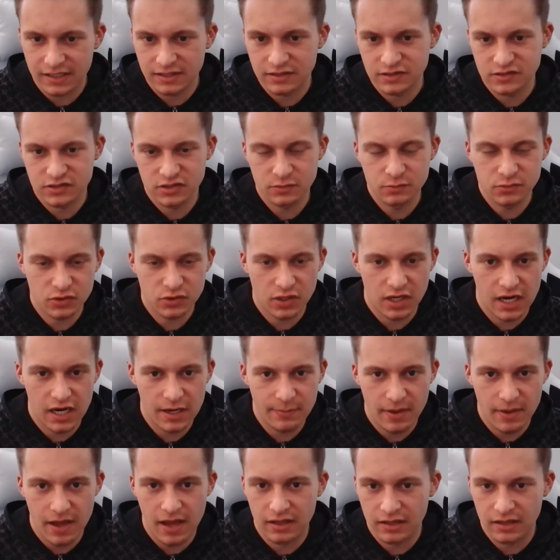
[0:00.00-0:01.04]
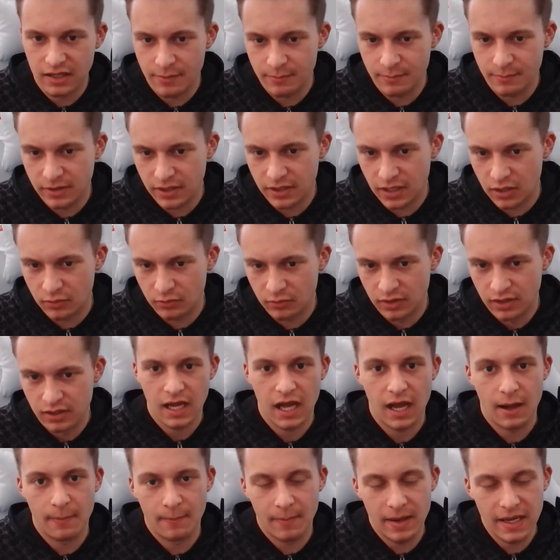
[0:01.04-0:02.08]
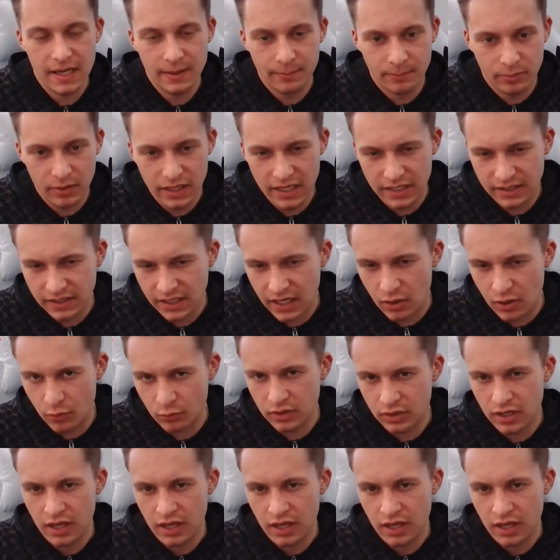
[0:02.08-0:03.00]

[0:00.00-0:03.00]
subscribe, and let me know. I might break down